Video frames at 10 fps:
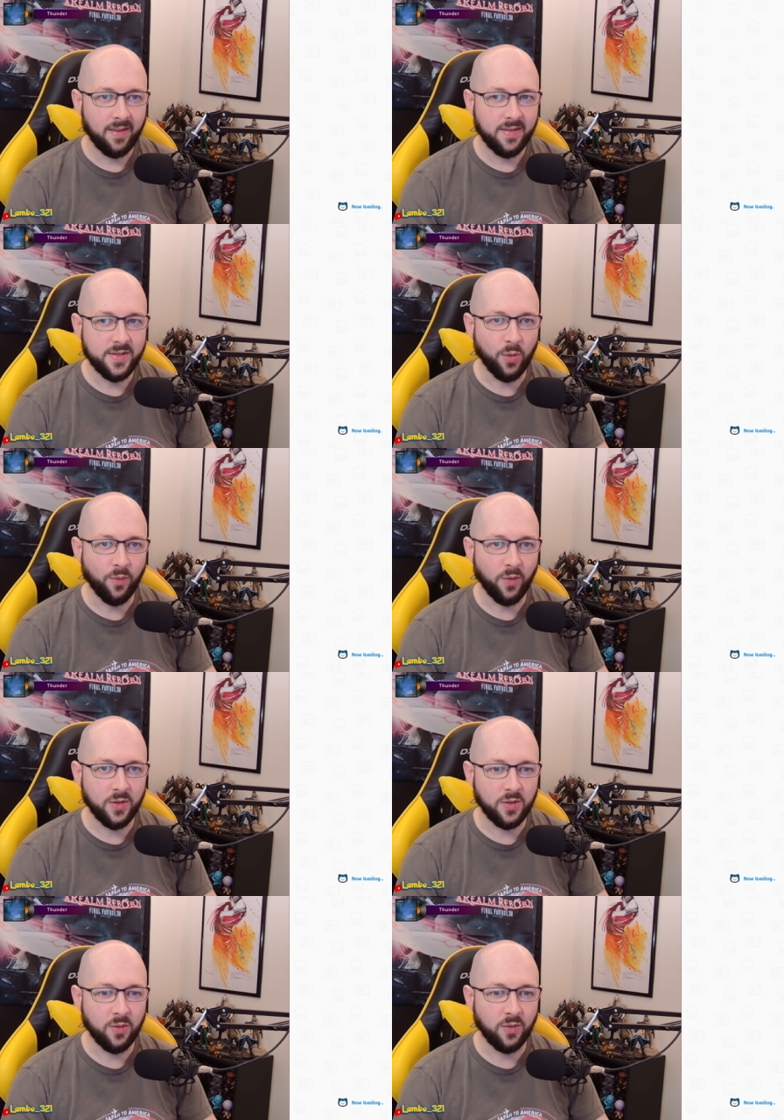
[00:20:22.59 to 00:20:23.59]
So far,
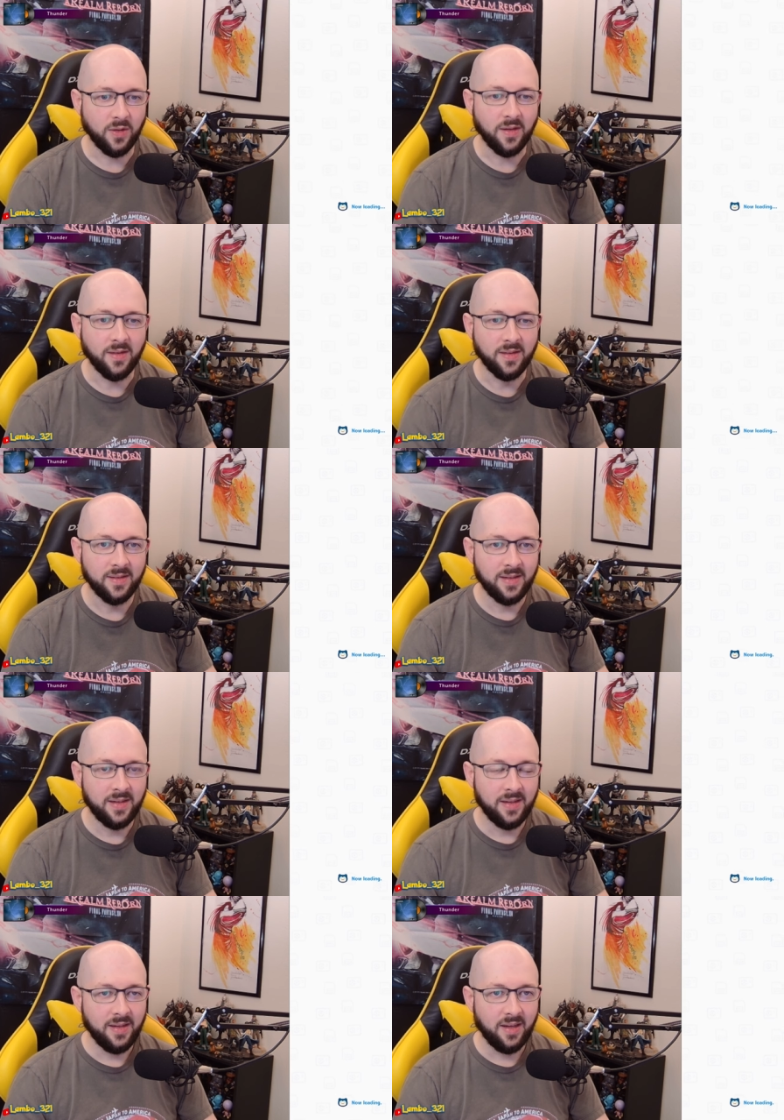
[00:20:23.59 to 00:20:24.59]
so good.
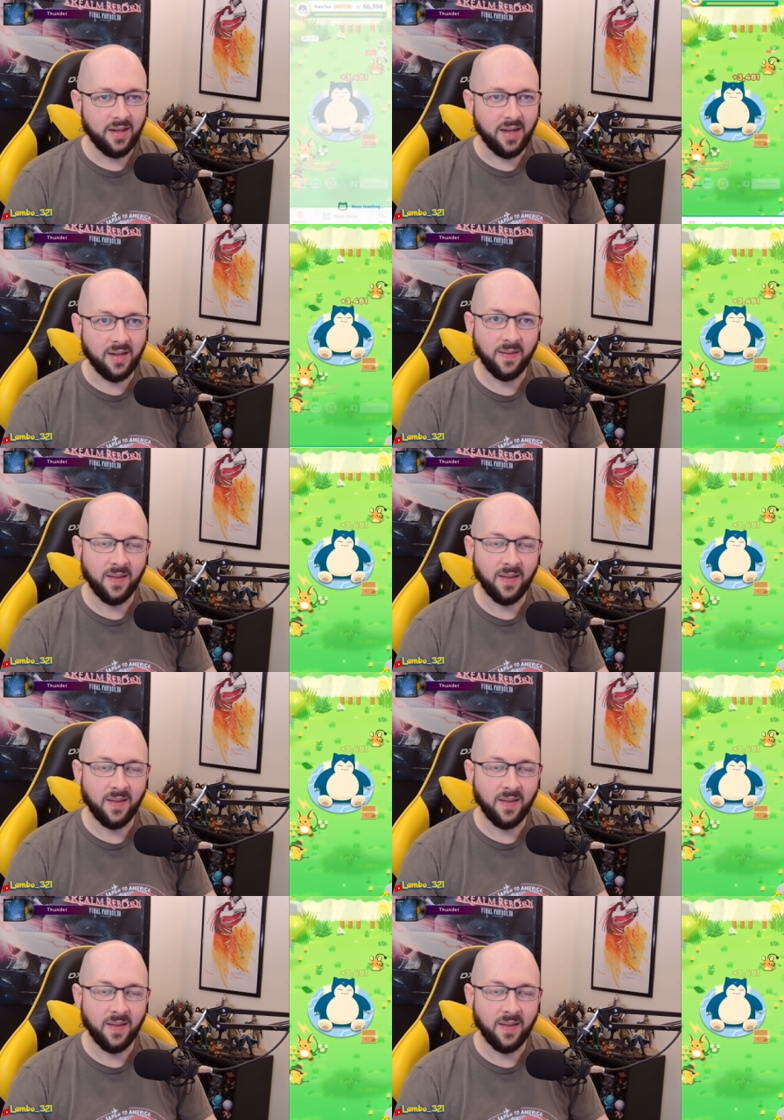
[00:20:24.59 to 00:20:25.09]
And